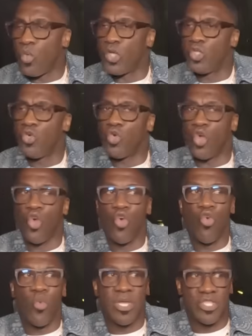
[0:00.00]
Were you
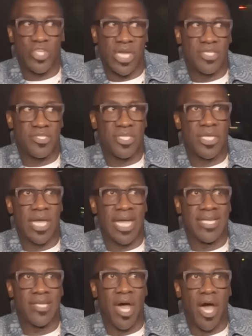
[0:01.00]
cool with Jay Z
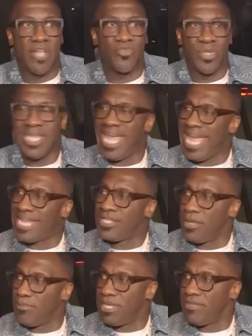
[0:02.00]
yeah. and Nas when they
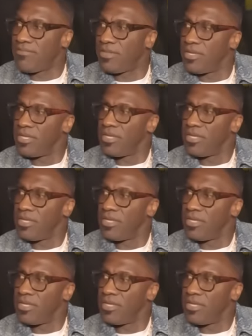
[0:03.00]
had their beef?